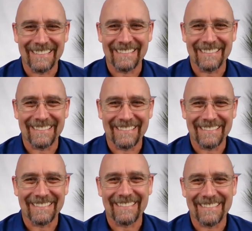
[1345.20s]

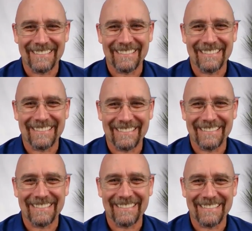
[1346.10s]

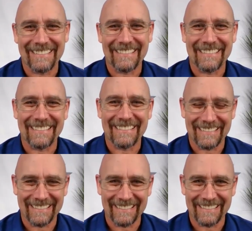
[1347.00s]

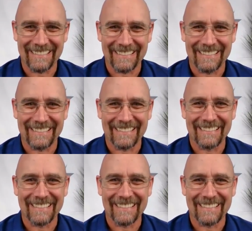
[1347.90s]
No words are spoken by the person on screen.